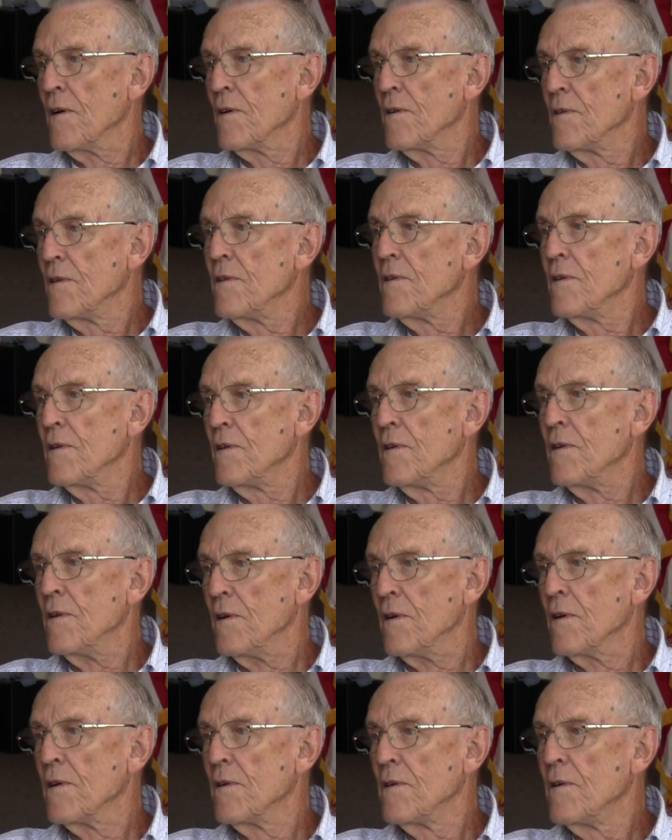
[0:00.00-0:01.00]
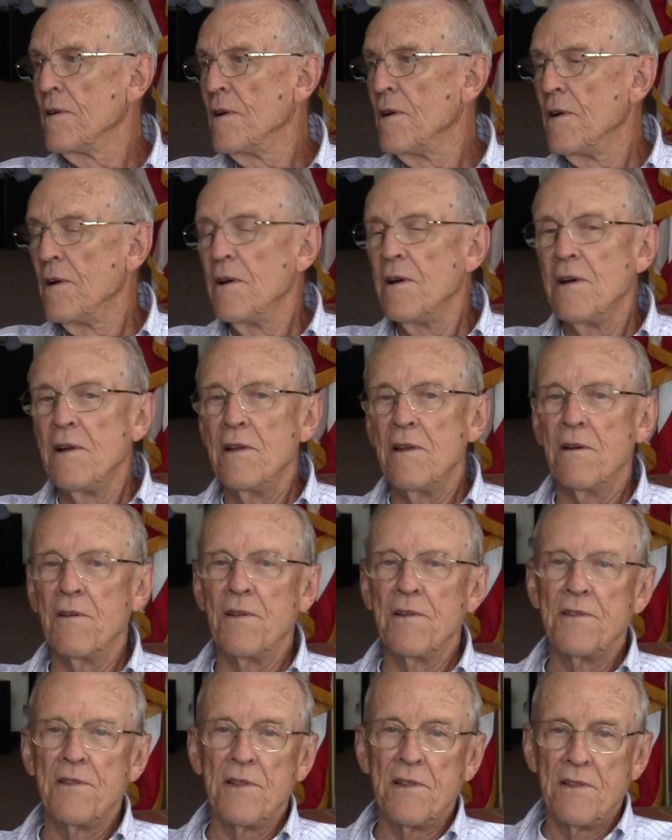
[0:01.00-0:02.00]
in tunnels yeah. uh, like they did no,
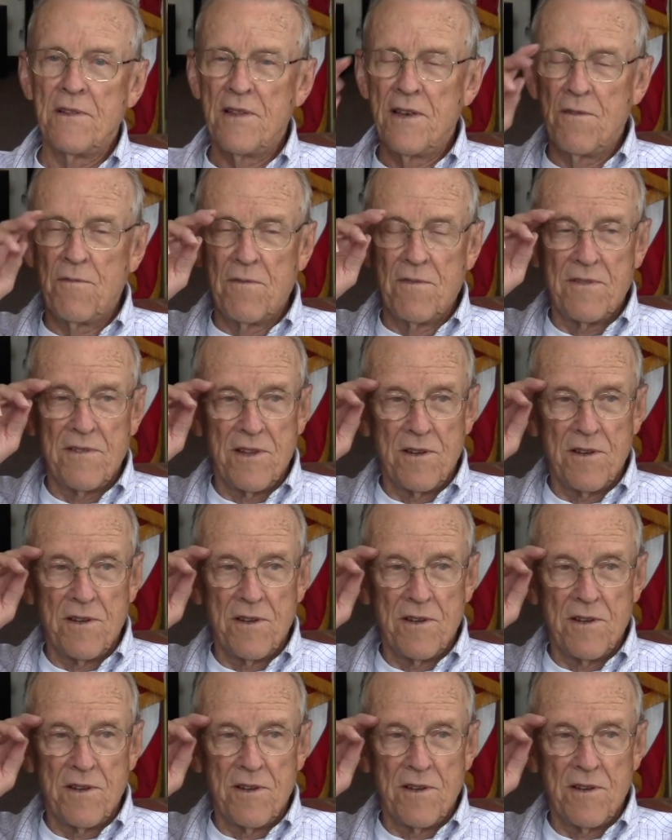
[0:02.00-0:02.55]
at Iwo Jima.